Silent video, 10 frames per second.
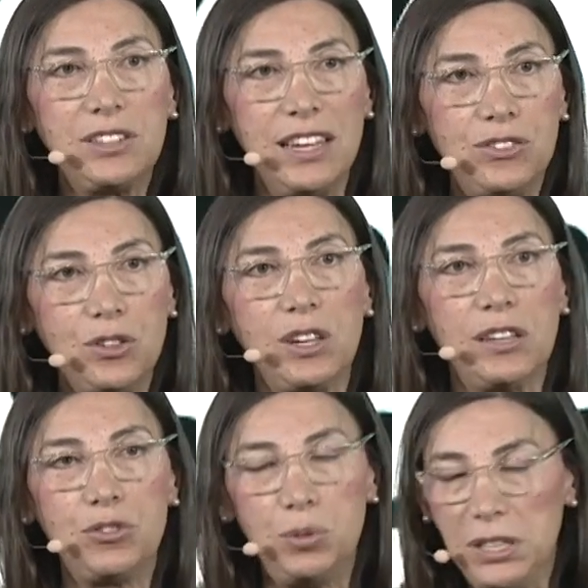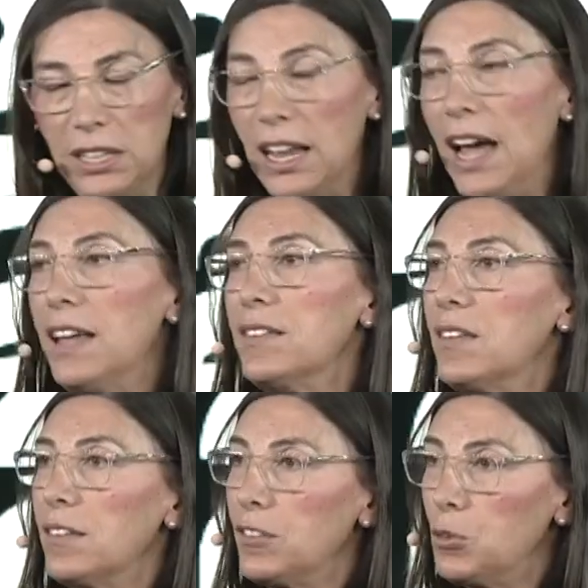cancer gets treated as it
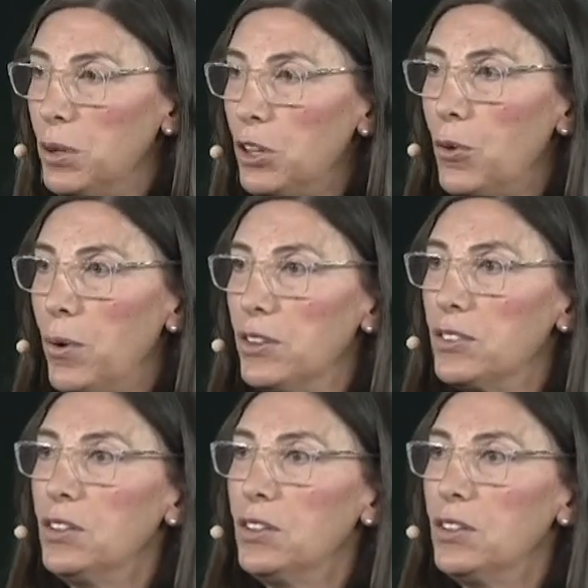is recurrent,